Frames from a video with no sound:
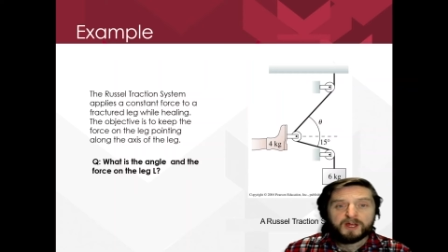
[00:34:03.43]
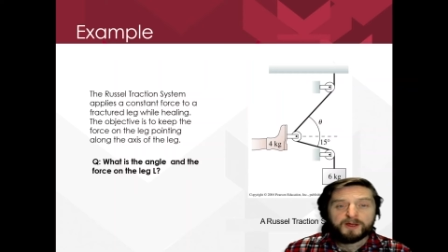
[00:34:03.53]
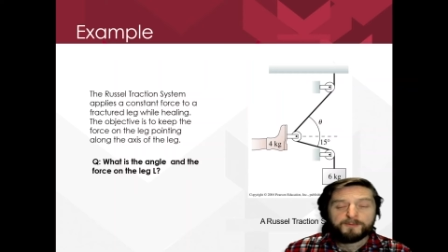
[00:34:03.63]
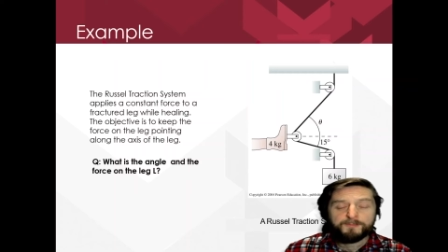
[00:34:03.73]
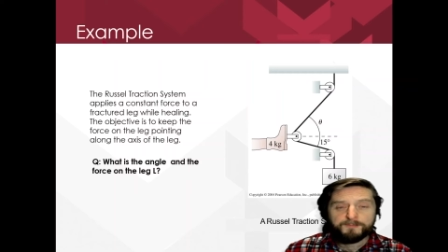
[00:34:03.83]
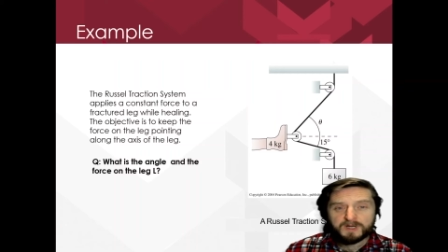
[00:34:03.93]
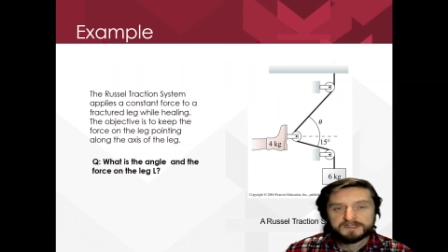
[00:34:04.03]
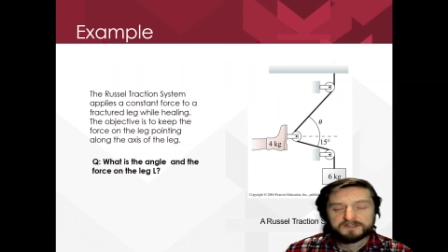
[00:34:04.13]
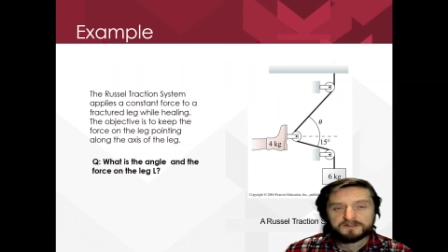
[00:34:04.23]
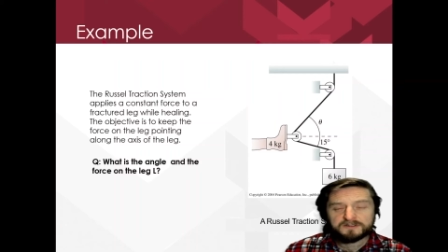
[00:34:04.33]

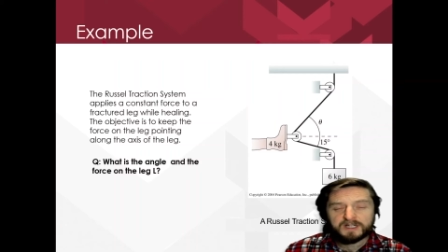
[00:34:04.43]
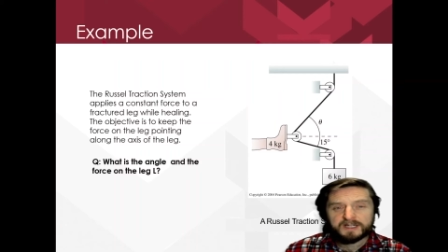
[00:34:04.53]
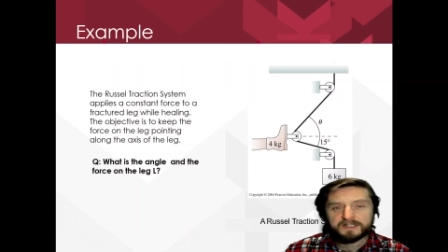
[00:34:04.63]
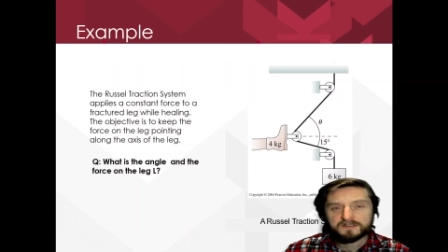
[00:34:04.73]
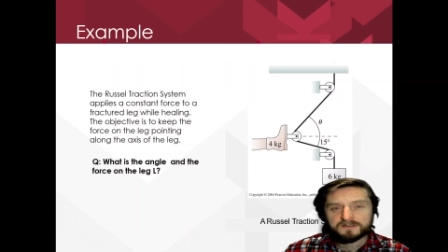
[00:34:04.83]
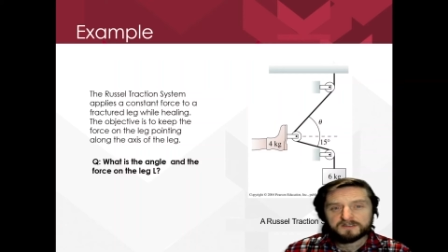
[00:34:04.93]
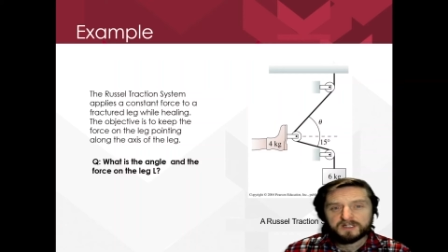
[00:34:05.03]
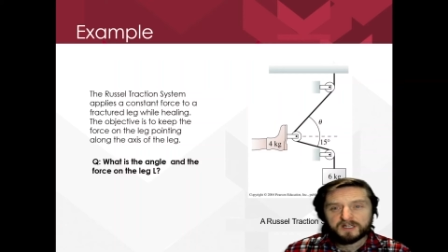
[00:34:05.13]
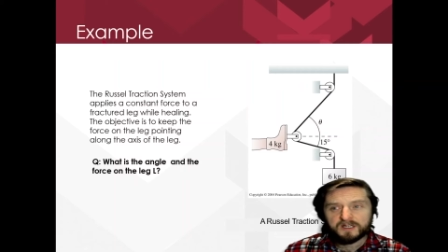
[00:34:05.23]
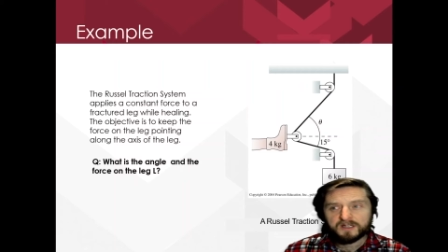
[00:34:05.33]
muscle and
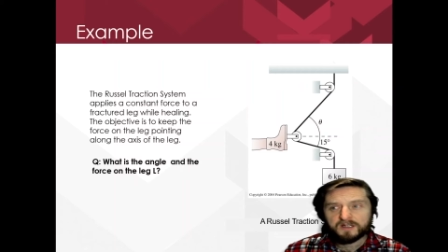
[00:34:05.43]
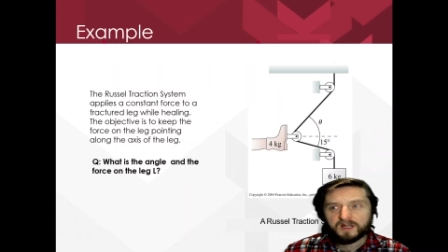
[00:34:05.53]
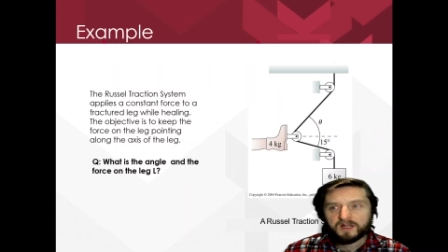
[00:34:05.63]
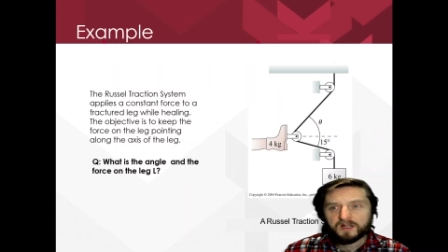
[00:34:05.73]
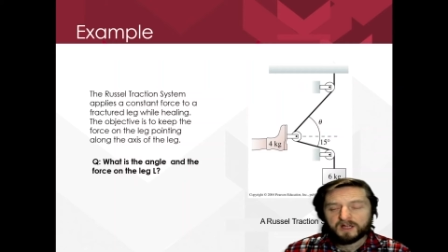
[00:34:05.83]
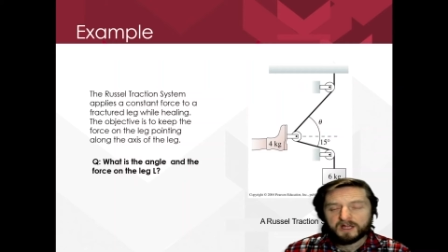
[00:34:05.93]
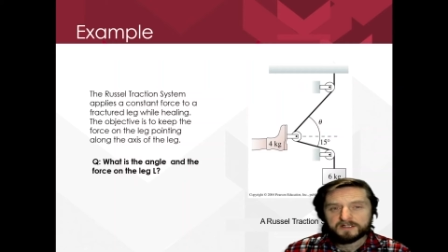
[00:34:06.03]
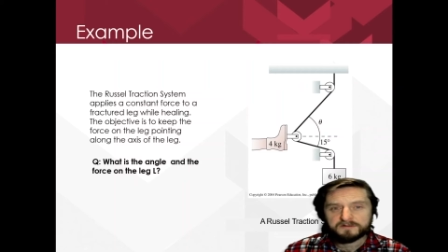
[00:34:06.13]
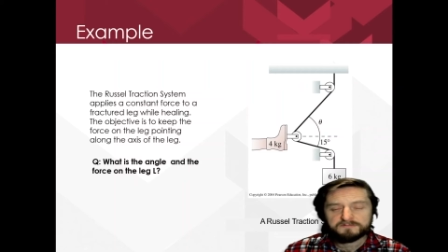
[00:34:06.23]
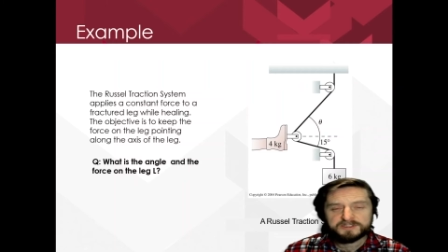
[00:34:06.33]

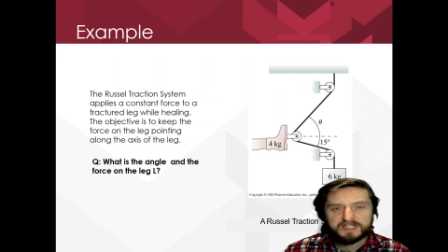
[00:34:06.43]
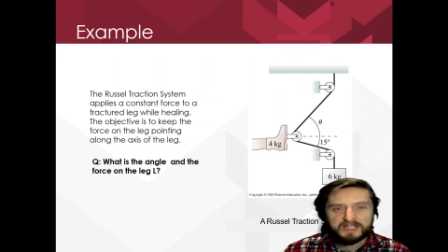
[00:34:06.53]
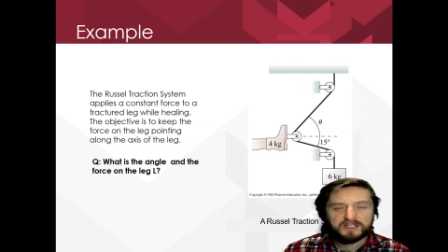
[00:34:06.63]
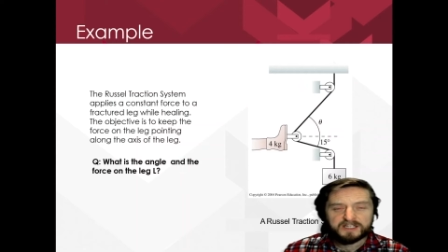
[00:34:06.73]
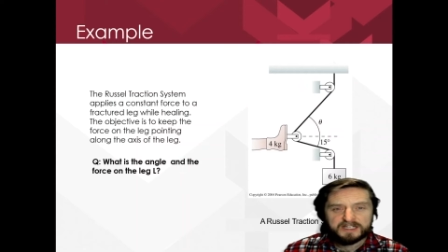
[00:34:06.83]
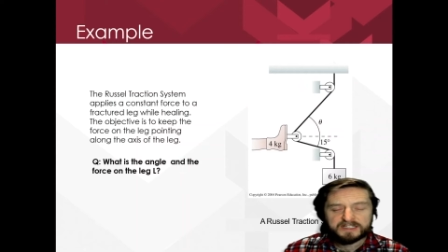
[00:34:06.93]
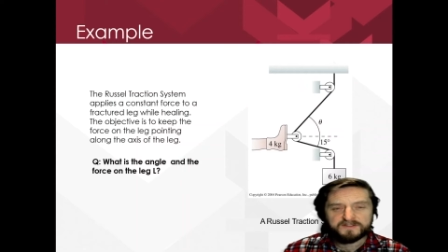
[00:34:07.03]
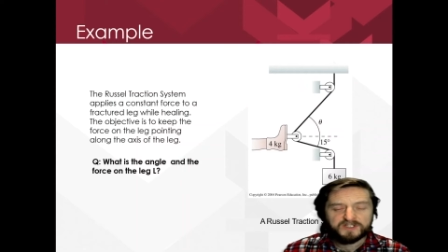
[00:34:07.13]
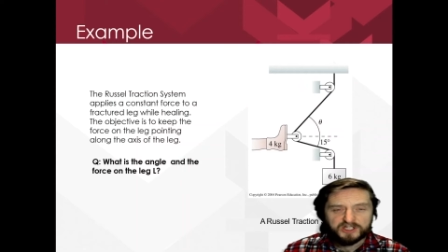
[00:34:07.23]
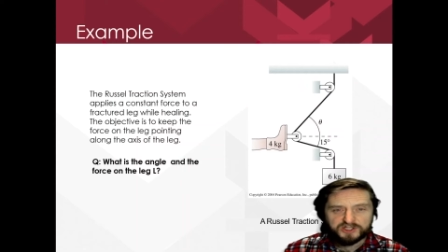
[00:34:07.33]
skin and
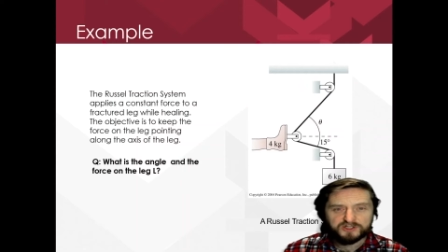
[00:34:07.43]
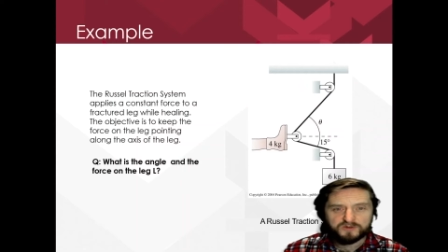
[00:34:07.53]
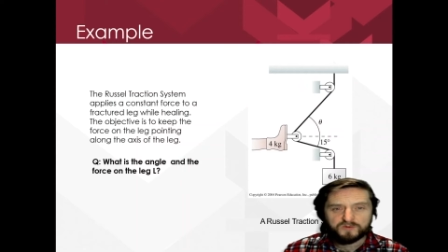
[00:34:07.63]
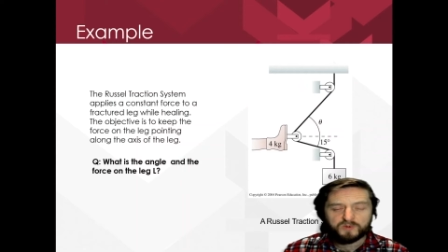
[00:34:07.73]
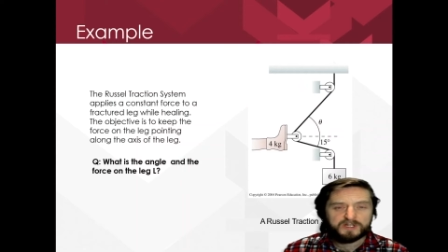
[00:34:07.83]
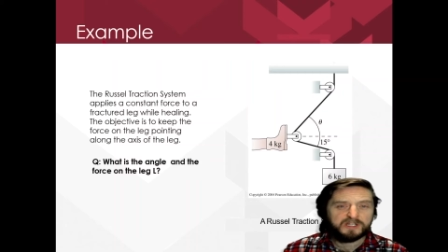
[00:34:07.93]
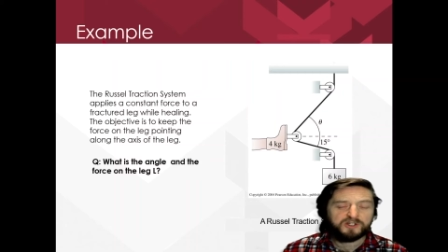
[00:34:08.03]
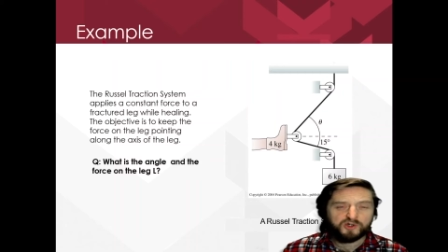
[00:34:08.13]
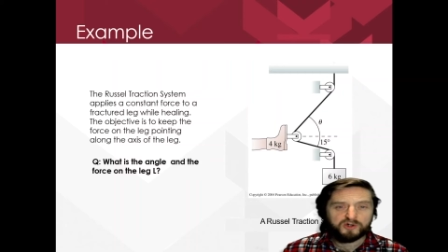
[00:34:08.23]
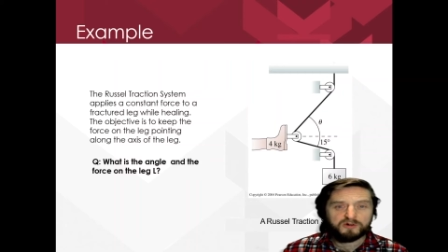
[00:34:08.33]
connective tissue within
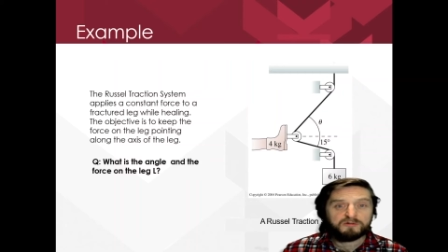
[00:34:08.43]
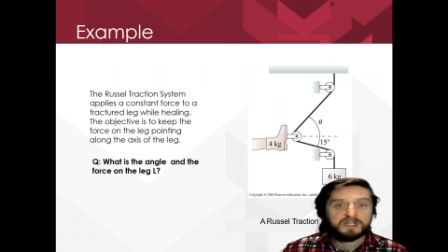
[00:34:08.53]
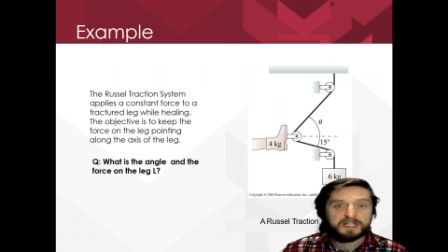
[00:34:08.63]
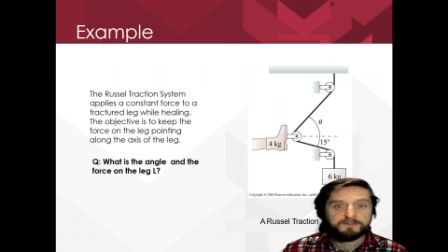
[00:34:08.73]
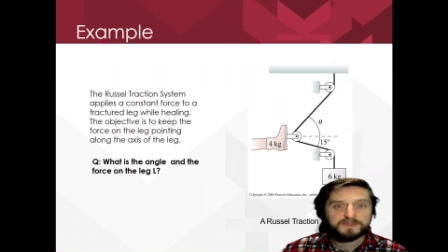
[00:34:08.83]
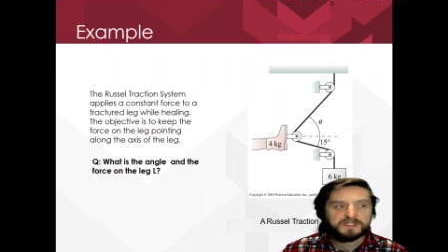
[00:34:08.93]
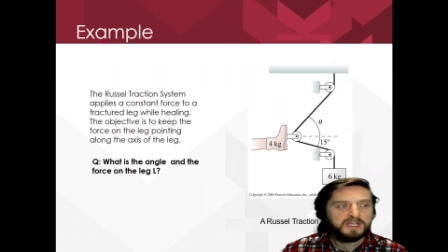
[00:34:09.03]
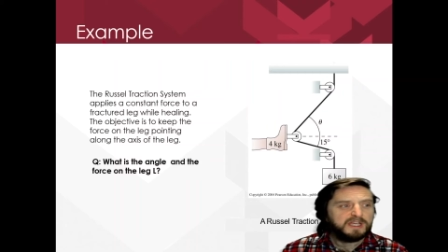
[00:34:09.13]
your limbs